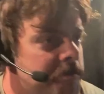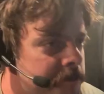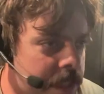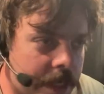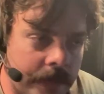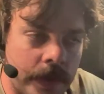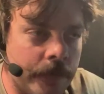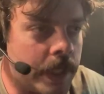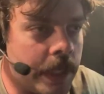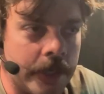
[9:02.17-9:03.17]
and then I voted
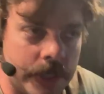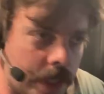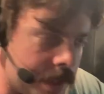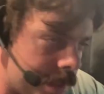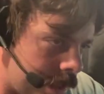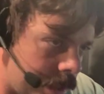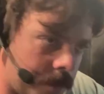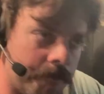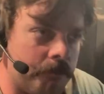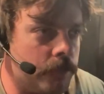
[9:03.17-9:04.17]
for Gary Johnson
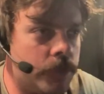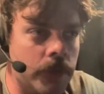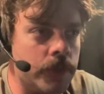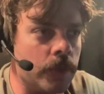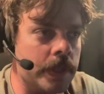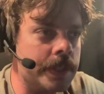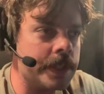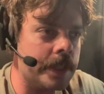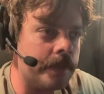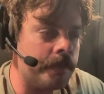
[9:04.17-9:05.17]
and Joe
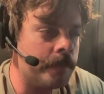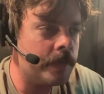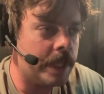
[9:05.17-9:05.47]
Jorgensen,